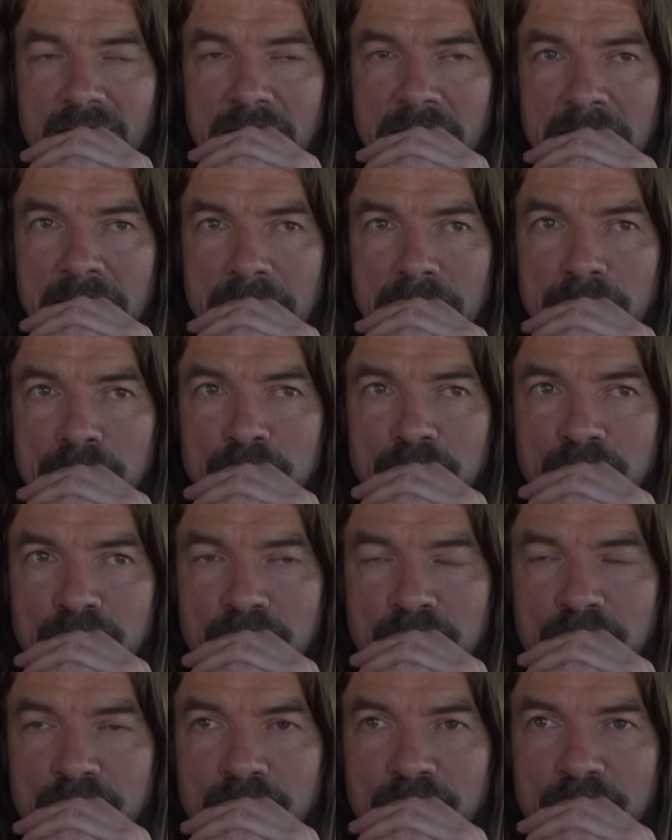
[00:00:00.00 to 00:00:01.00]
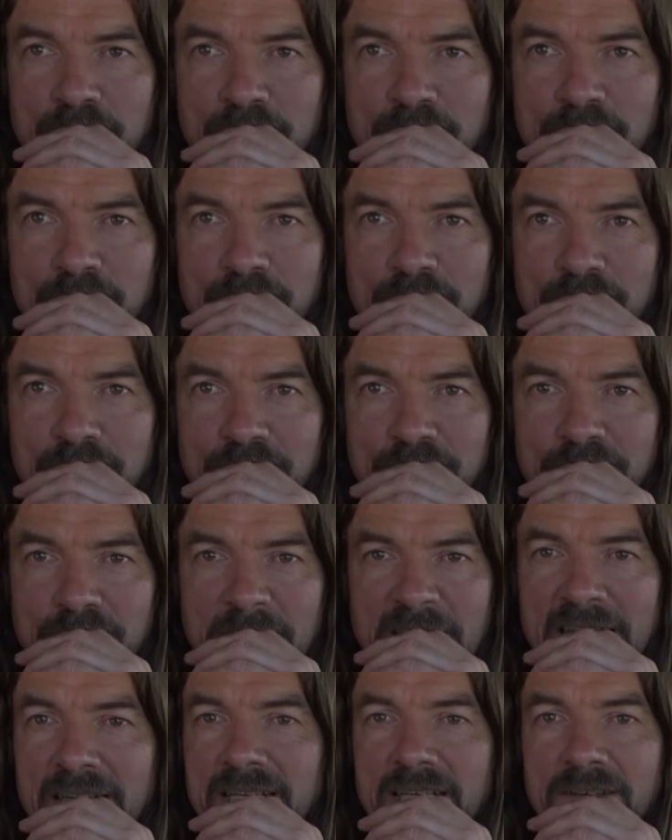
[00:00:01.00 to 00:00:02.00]
And
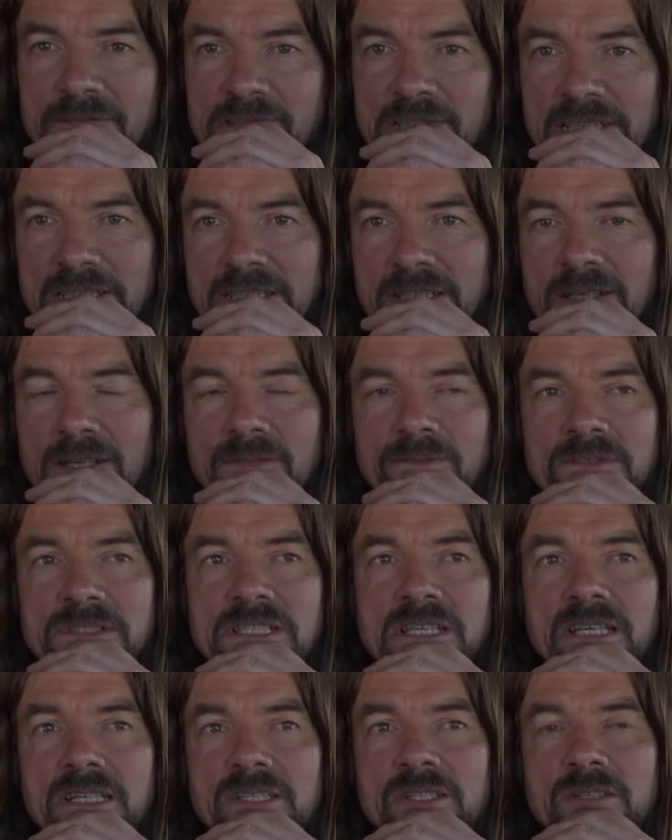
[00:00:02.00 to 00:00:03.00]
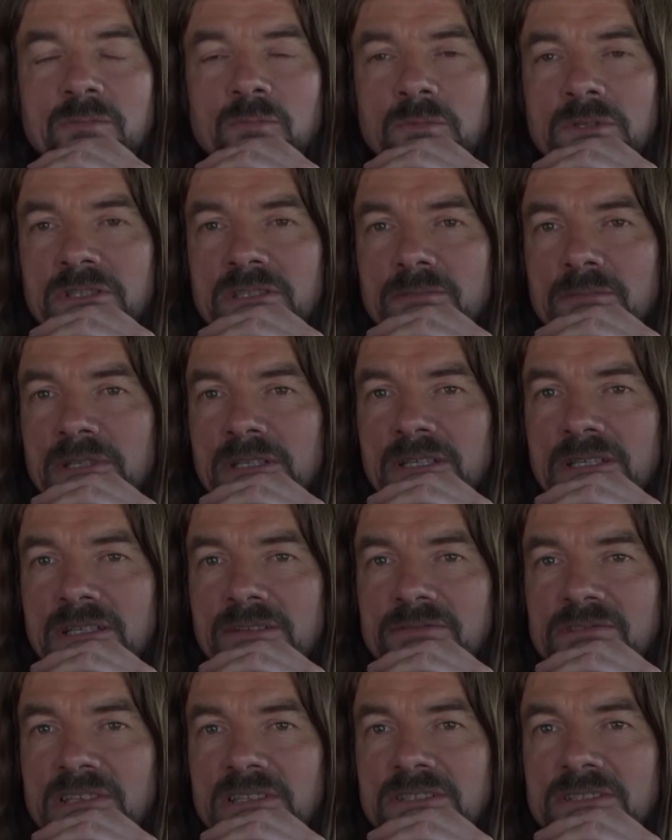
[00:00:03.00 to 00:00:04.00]
I never had the conversation with them. I
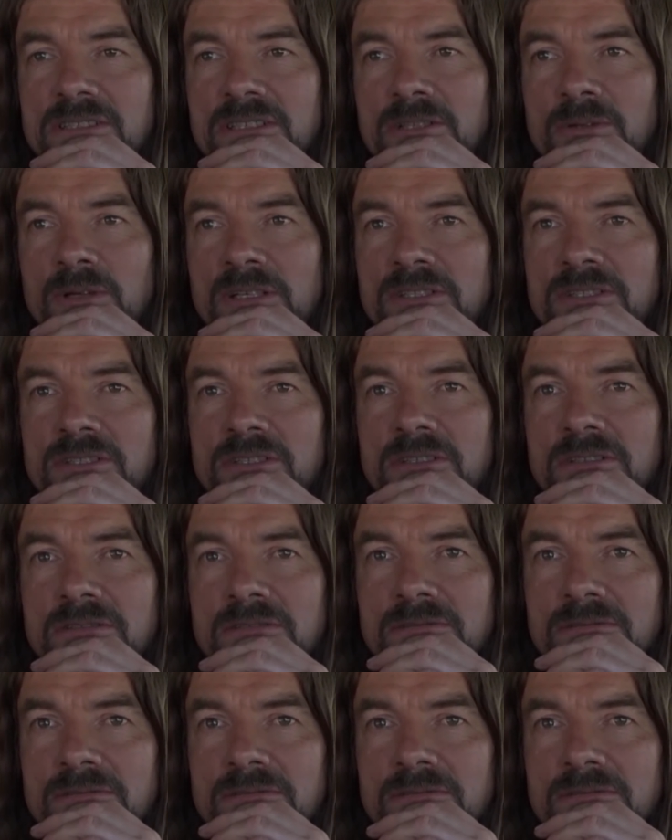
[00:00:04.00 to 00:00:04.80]
never asked the question.